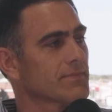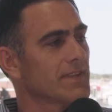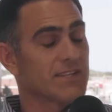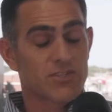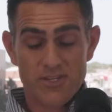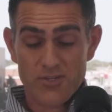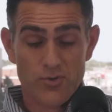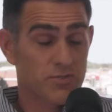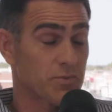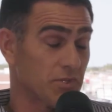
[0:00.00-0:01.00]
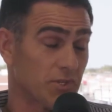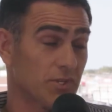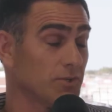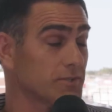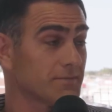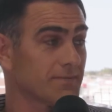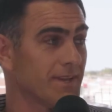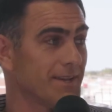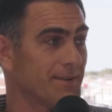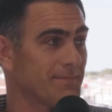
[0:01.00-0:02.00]
And it's all in accordance with your goals,
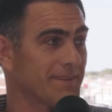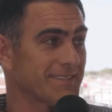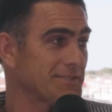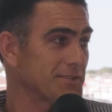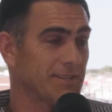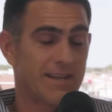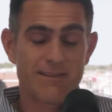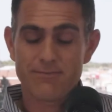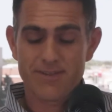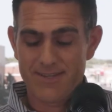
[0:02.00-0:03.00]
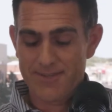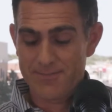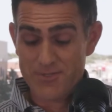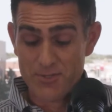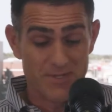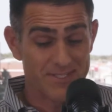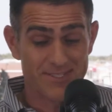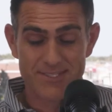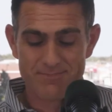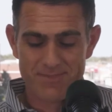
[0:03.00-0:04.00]
because it's your life, it's your
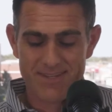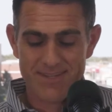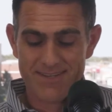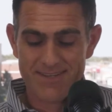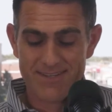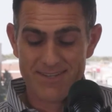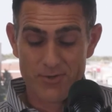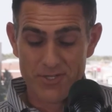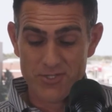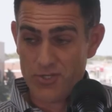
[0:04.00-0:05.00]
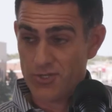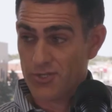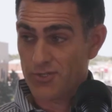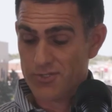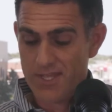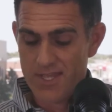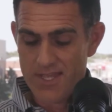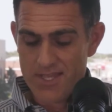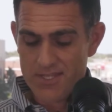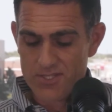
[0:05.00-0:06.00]
business, and according to your goals.
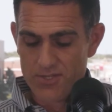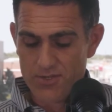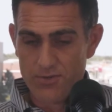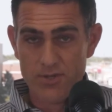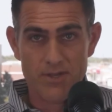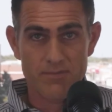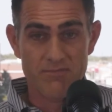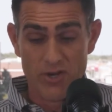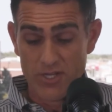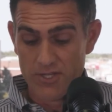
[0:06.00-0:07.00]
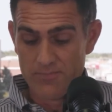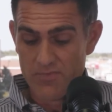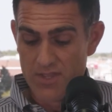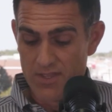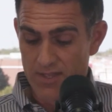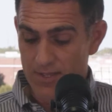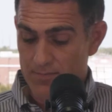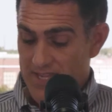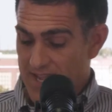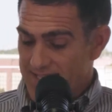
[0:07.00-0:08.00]
So very good.
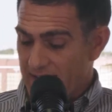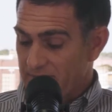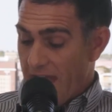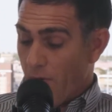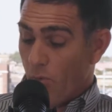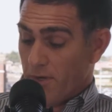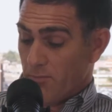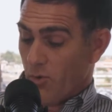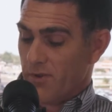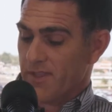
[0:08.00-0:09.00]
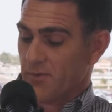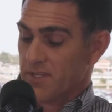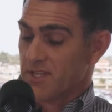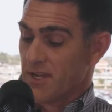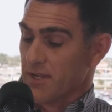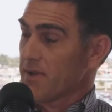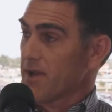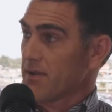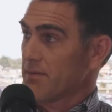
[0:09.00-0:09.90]
Dax, I've got one more that I want to talk about.